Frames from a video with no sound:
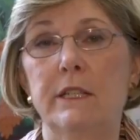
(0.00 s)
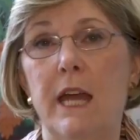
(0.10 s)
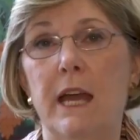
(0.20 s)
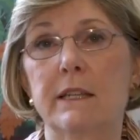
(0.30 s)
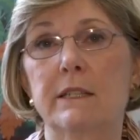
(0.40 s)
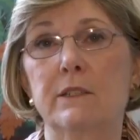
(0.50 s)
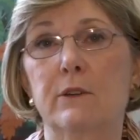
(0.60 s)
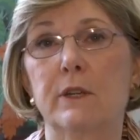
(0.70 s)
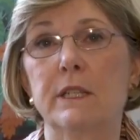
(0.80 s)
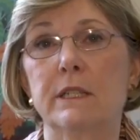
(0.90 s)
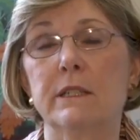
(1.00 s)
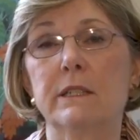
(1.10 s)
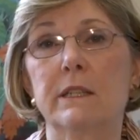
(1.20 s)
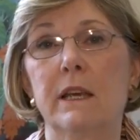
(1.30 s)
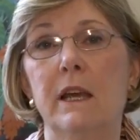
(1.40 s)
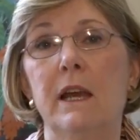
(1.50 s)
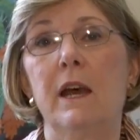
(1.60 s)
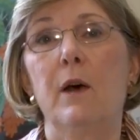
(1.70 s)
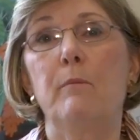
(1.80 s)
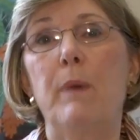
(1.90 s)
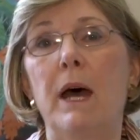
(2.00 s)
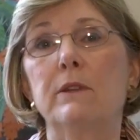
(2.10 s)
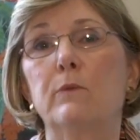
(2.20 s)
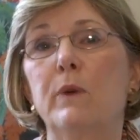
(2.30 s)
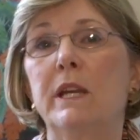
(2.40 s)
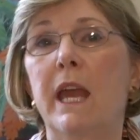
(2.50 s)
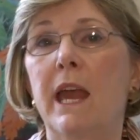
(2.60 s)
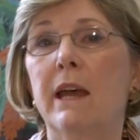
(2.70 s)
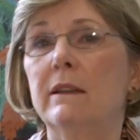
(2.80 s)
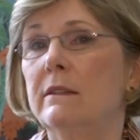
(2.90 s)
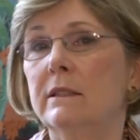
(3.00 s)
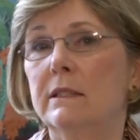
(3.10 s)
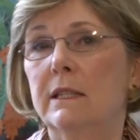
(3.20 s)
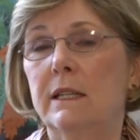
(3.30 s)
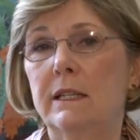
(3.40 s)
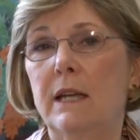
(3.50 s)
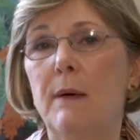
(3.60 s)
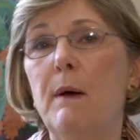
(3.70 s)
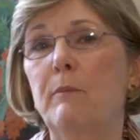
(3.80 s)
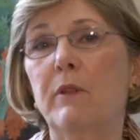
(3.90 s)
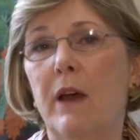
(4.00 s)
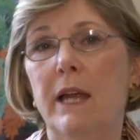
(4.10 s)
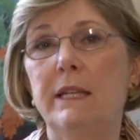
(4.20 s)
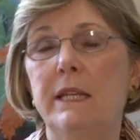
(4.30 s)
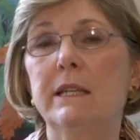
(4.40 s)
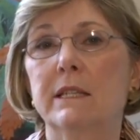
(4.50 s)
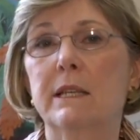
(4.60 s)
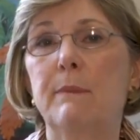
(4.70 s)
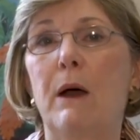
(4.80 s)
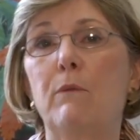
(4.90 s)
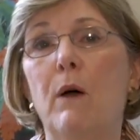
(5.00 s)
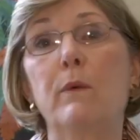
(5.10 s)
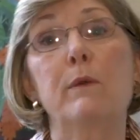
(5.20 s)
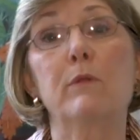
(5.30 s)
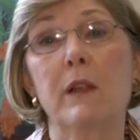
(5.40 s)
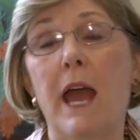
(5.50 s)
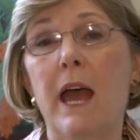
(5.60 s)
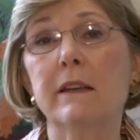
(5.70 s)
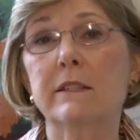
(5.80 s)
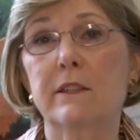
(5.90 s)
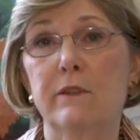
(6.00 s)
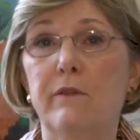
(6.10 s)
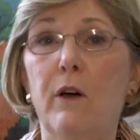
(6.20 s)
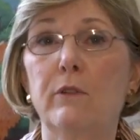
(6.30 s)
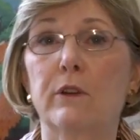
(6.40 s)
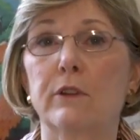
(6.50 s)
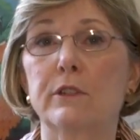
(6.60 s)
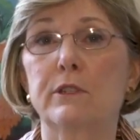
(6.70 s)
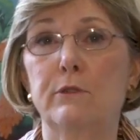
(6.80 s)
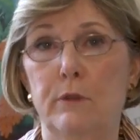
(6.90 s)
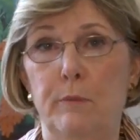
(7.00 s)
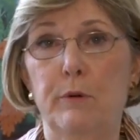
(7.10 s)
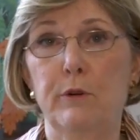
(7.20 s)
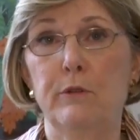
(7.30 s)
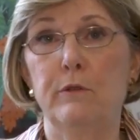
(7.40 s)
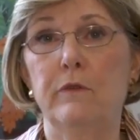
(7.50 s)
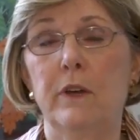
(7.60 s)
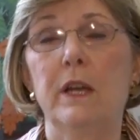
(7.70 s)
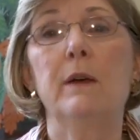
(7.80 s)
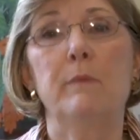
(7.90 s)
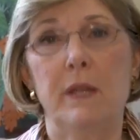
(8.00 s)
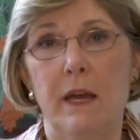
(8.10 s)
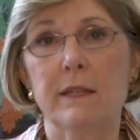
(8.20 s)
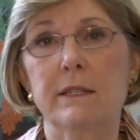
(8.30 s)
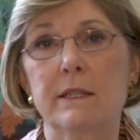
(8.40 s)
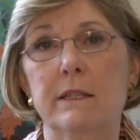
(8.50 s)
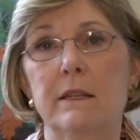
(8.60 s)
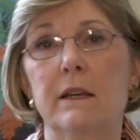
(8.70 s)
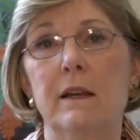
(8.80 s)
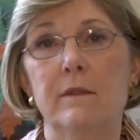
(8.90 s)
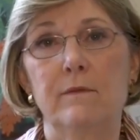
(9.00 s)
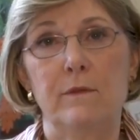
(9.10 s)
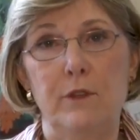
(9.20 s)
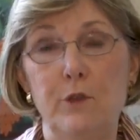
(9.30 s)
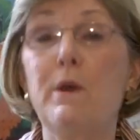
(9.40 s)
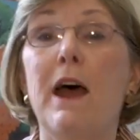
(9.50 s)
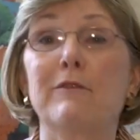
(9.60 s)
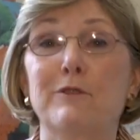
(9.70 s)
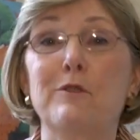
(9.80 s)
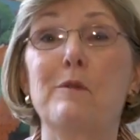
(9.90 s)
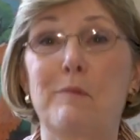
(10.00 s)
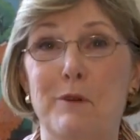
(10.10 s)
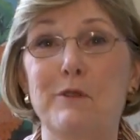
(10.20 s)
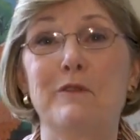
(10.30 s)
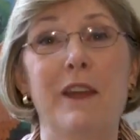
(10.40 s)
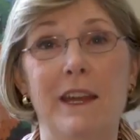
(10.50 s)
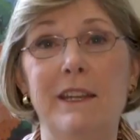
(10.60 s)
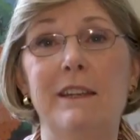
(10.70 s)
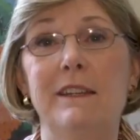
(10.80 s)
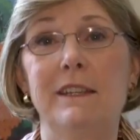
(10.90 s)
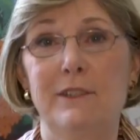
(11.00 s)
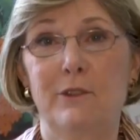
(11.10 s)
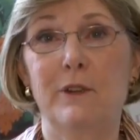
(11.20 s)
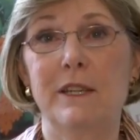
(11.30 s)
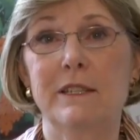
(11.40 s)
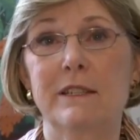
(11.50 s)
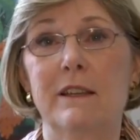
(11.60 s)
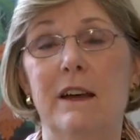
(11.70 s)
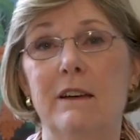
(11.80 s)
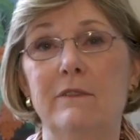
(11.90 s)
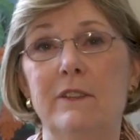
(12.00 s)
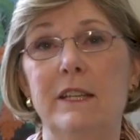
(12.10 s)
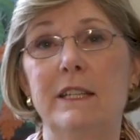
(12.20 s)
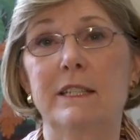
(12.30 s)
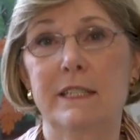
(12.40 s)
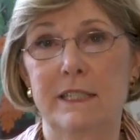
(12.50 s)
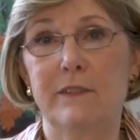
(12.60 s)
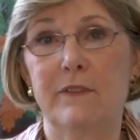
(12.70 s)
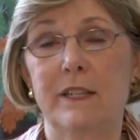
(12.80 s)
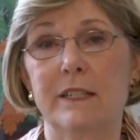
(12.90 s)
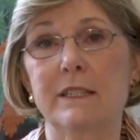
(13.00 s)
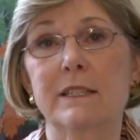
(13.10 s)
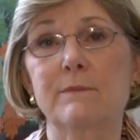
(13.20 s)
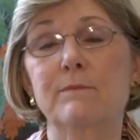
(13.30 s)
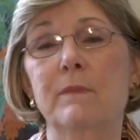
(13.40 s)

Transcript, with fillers: to tax increases. But we can come up with ideas about what we will ask the voters to approve because you have to approve any increase of any significance.